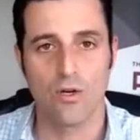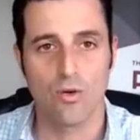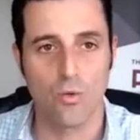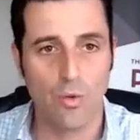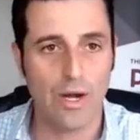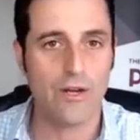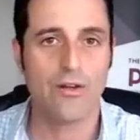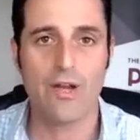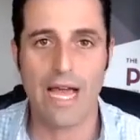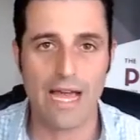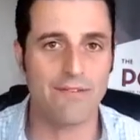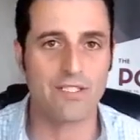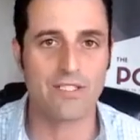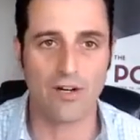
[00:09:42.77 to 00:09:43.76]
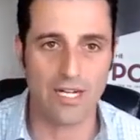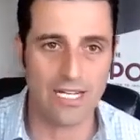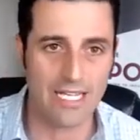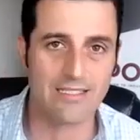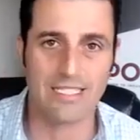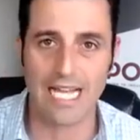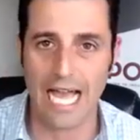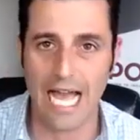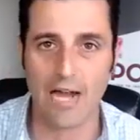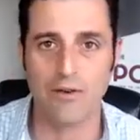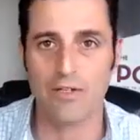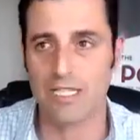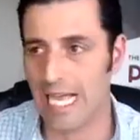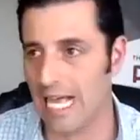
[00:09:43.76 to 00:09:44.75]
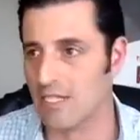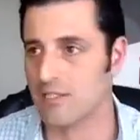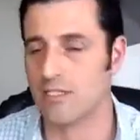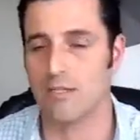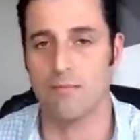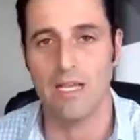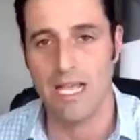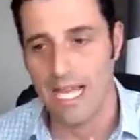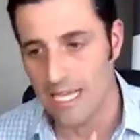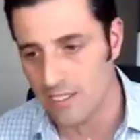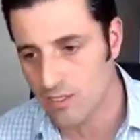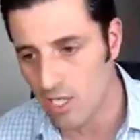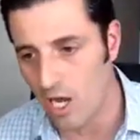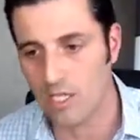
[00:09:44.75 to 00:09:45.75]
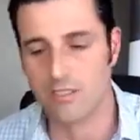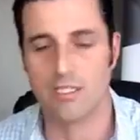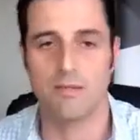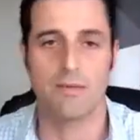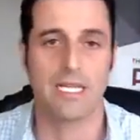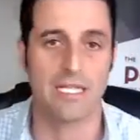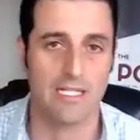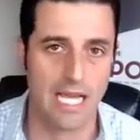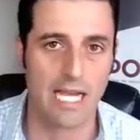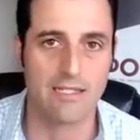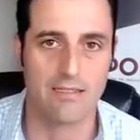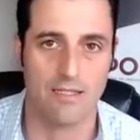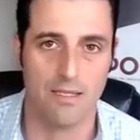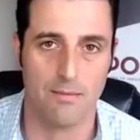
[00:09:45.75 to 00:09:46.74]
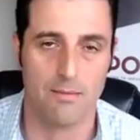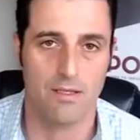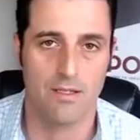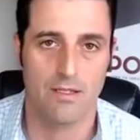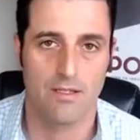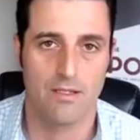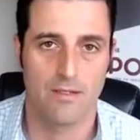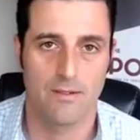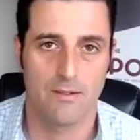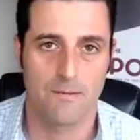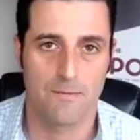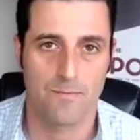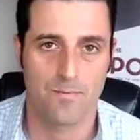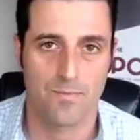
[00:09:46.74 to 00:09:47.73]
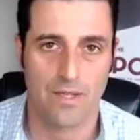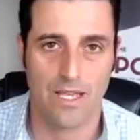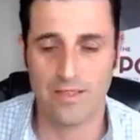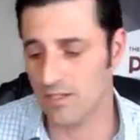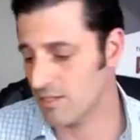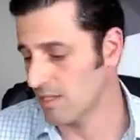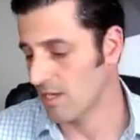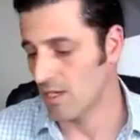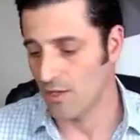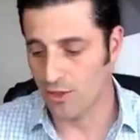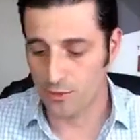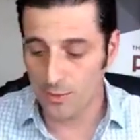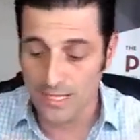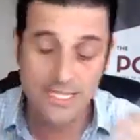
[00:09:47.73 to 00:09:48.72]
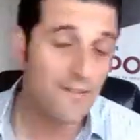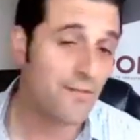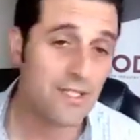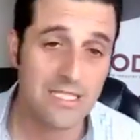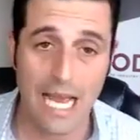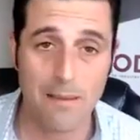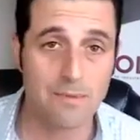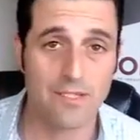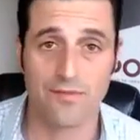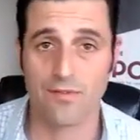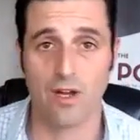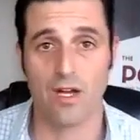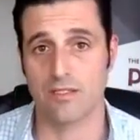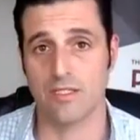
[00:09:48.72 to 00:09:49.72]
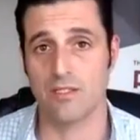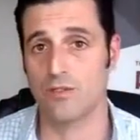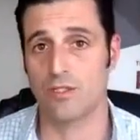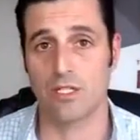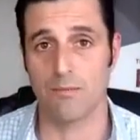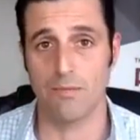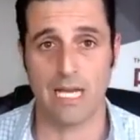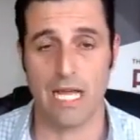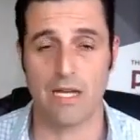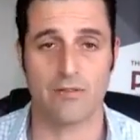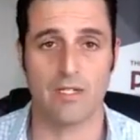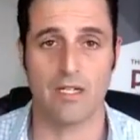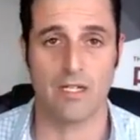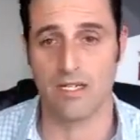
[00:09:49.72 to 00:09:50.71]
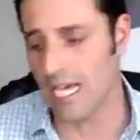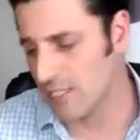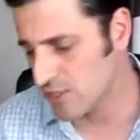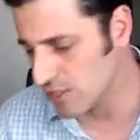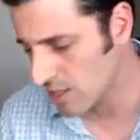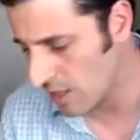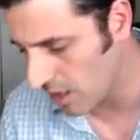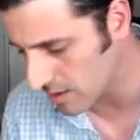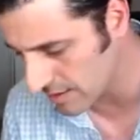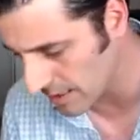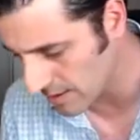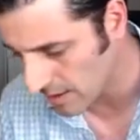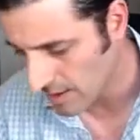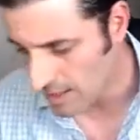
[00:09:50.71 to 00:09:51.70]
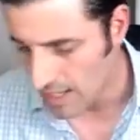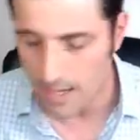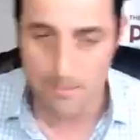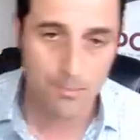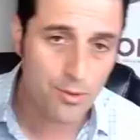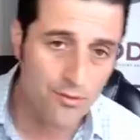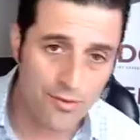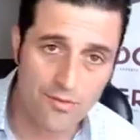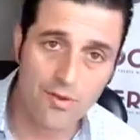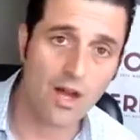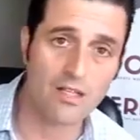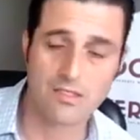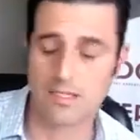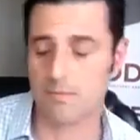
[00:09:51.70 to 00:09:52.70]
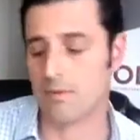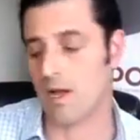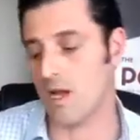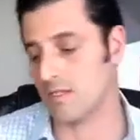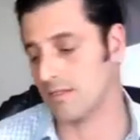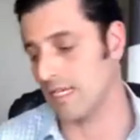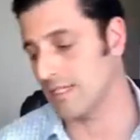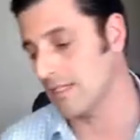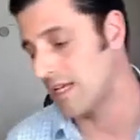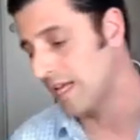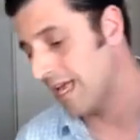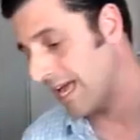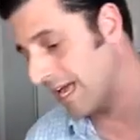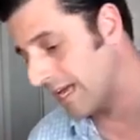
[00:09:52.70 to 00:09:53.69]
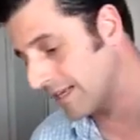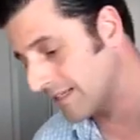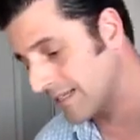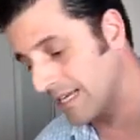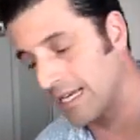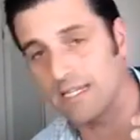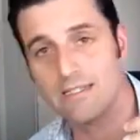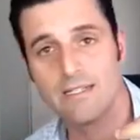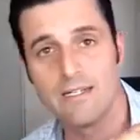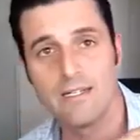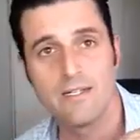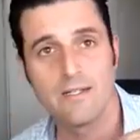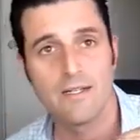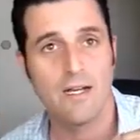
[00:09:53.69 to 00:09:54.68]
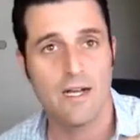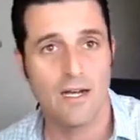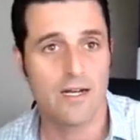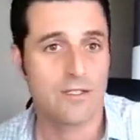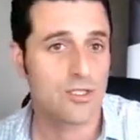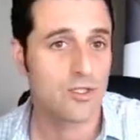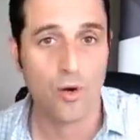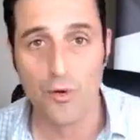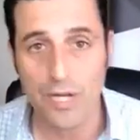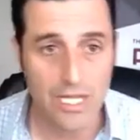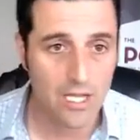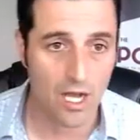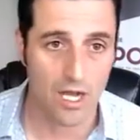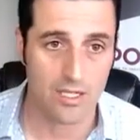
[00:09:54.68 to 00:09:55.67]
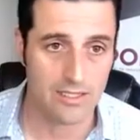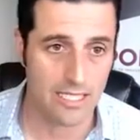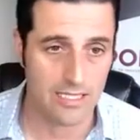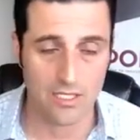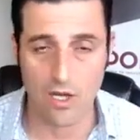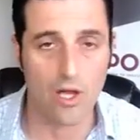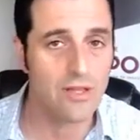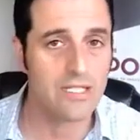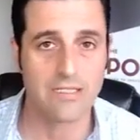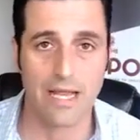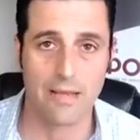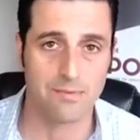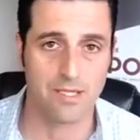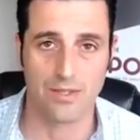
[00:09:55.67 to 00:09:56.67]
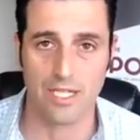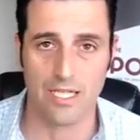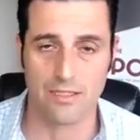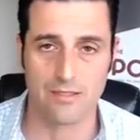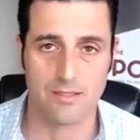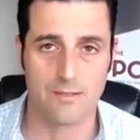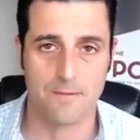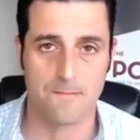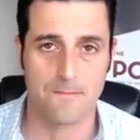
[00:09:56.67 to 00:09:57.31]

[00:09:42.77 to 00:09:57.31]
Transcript: where your avatar is and how to catch them and talk to them and connect to them. And there's 3 different types of content that you can put out there: connection content and proof of concept content and story content and all these types of things.